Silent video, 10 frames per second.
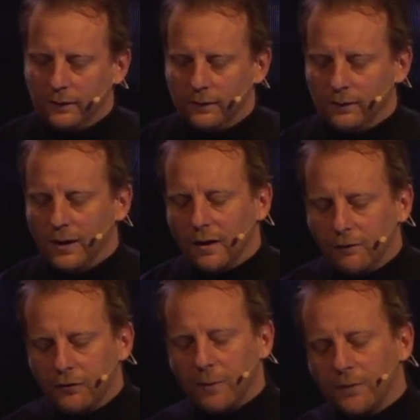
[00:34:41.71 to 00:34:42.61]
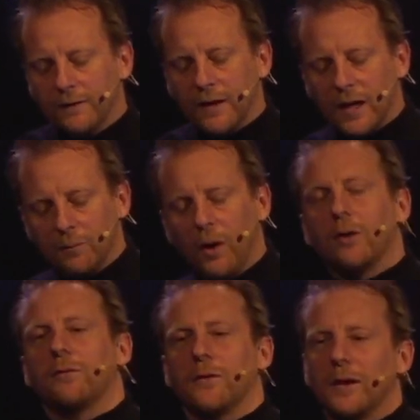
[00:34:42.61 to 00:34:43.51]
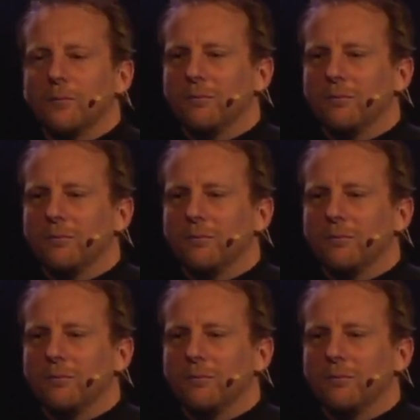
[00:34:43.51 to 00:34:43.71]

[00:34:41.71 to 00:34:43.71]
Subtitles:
love something that I bought for them.